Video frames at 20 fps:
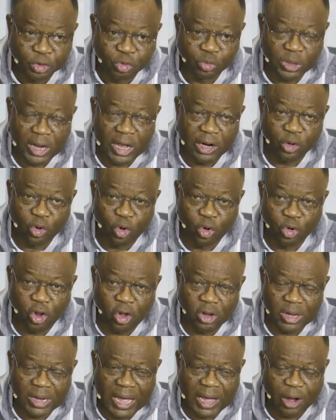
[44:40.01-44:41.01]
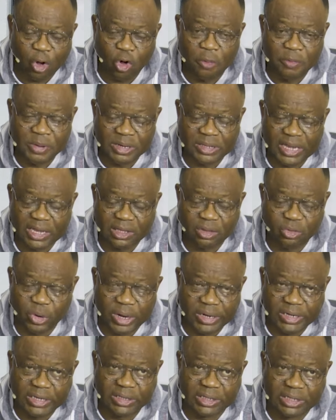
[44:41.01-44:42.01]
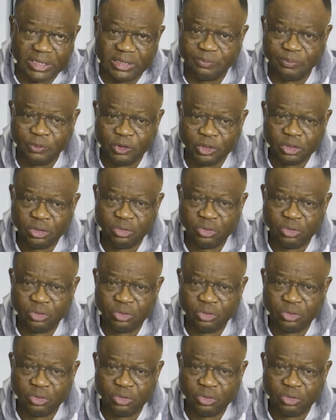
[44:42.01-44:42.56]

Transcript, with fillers: You are no longer committed to anything.